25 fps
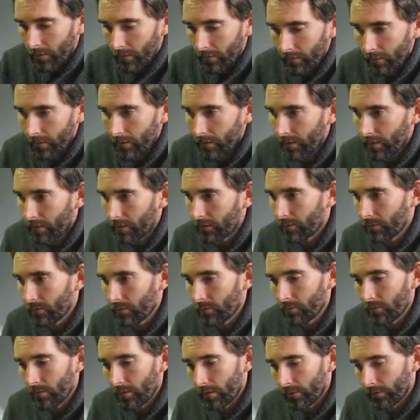I think I can
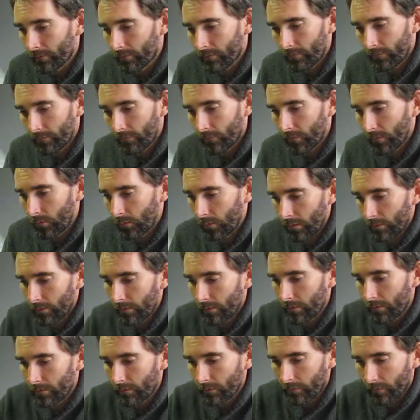do this. So what I'm
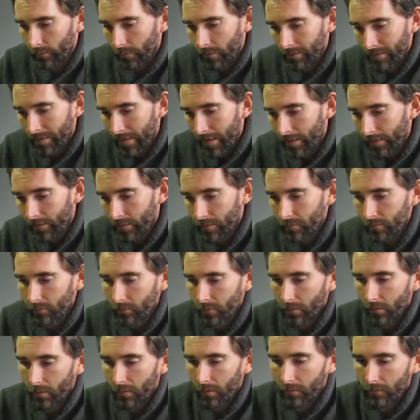going to do is I'm going to attack you
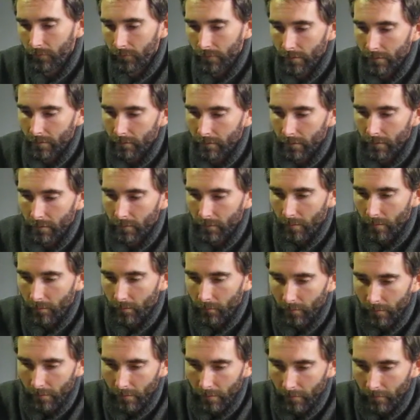with all 3 of these
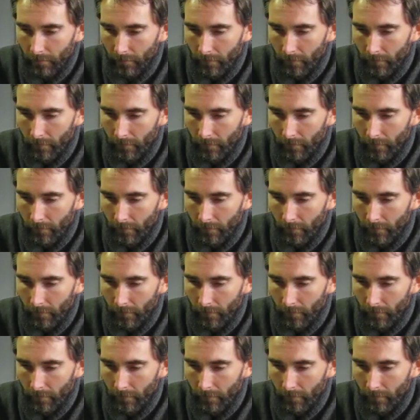people here.